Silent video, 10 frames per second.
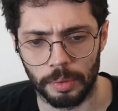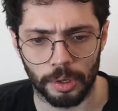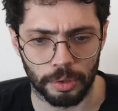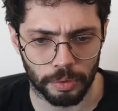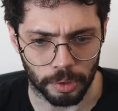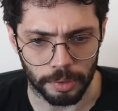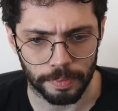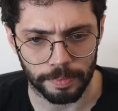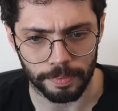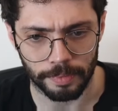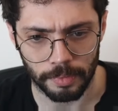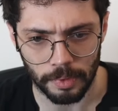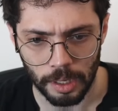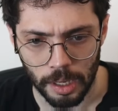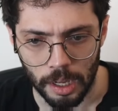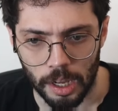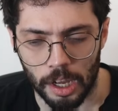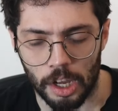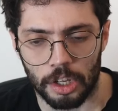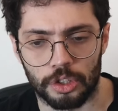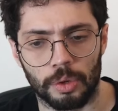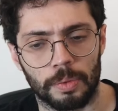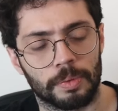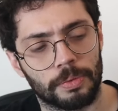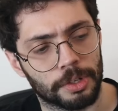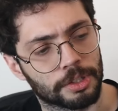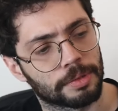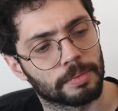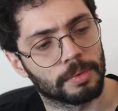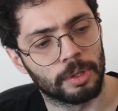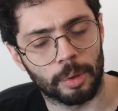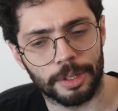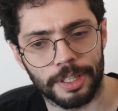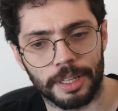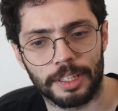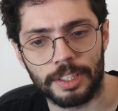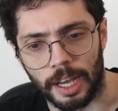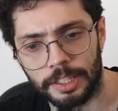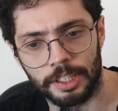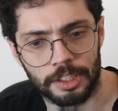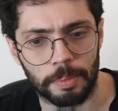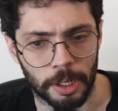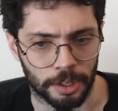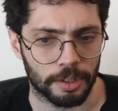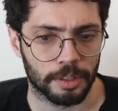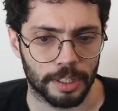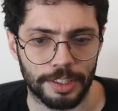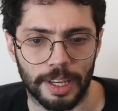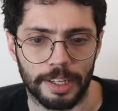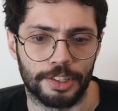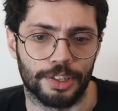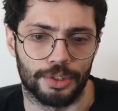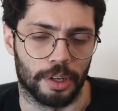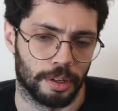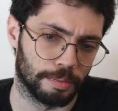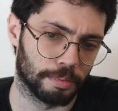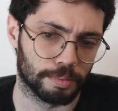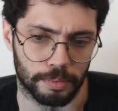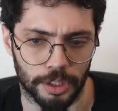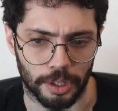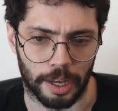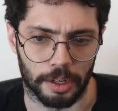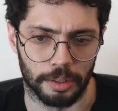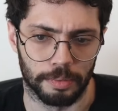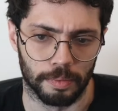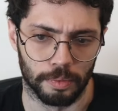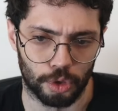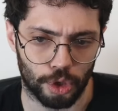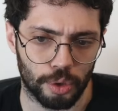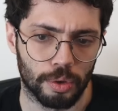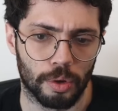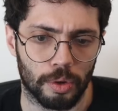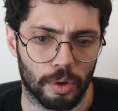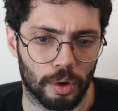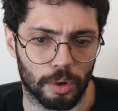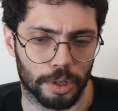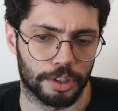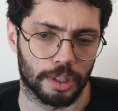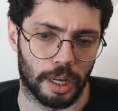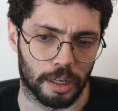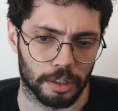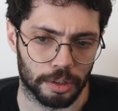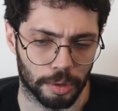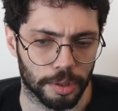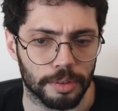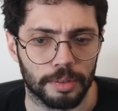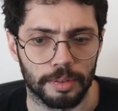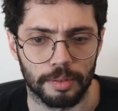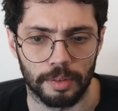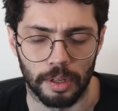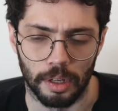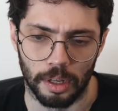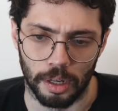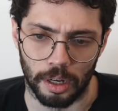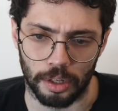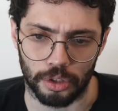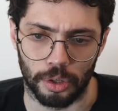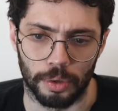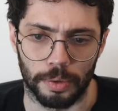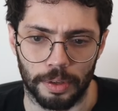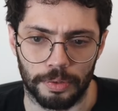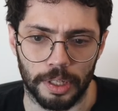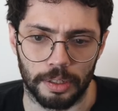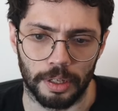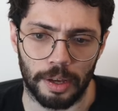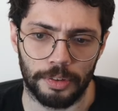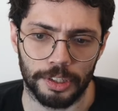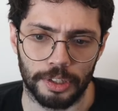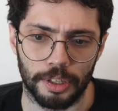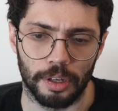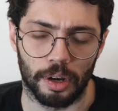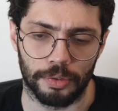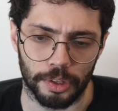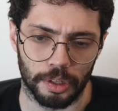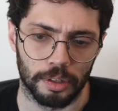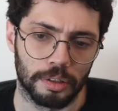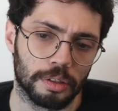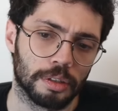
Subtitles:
we go to 4. So first, notice that the size is dependent. The size is either 2 or it's either 3. So if the FST of E,